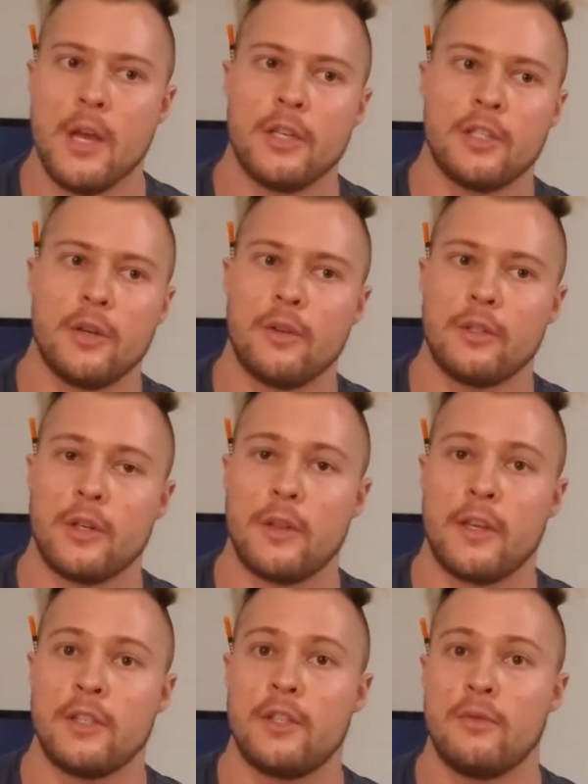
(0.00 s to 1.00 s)
So those are
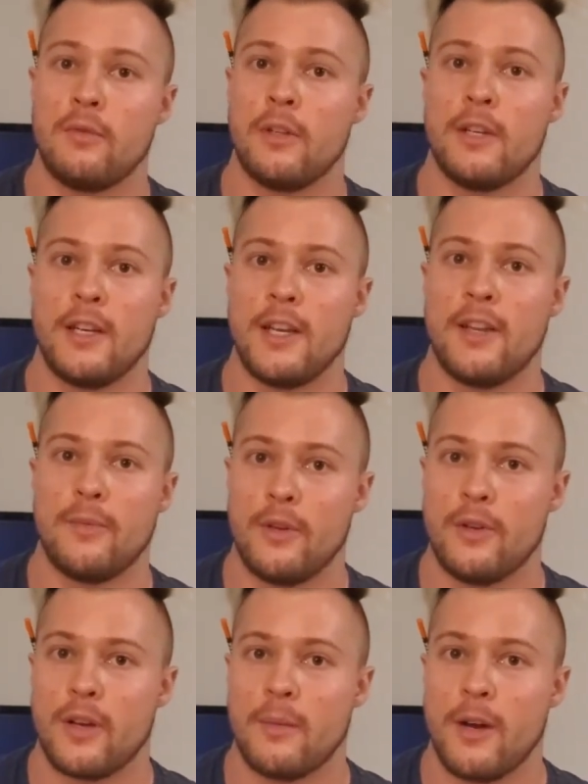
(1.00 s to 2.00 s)
things you really need when
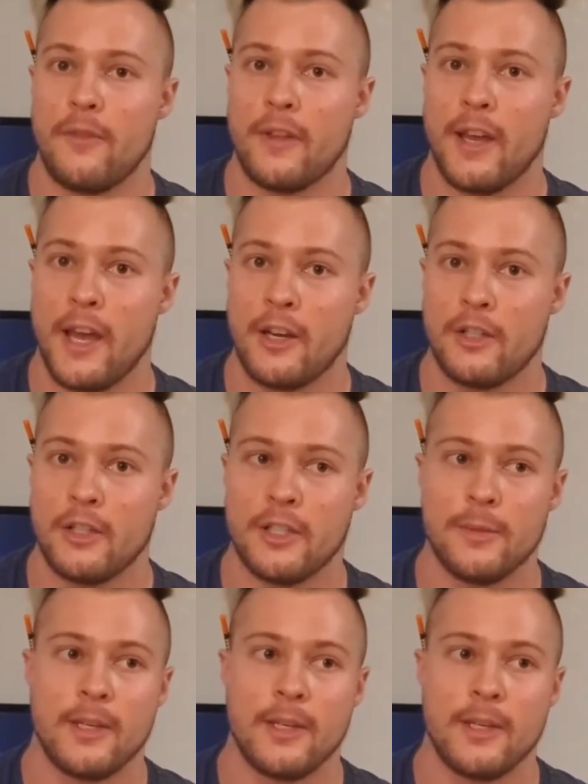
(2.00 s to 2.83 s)
you come off the androgens,